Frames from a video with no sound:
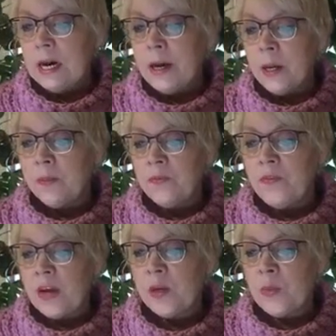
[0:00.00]

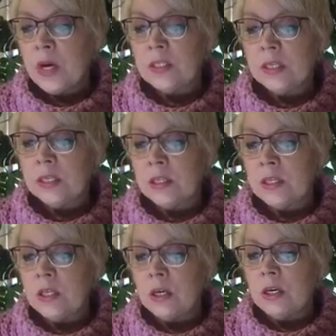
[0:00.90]
Find a project that
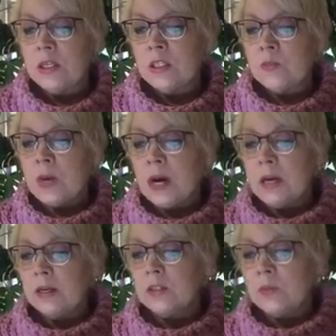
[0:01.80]
the yarn
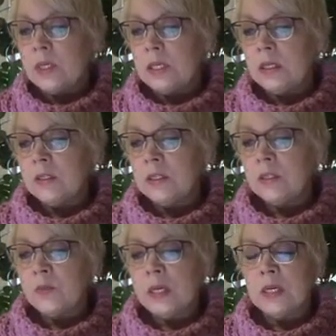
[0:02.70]
inspires me
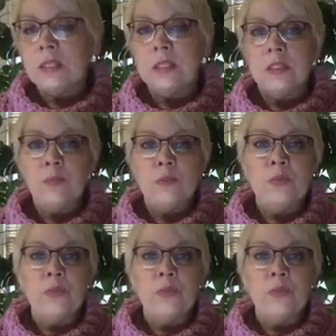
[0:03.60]
just because it's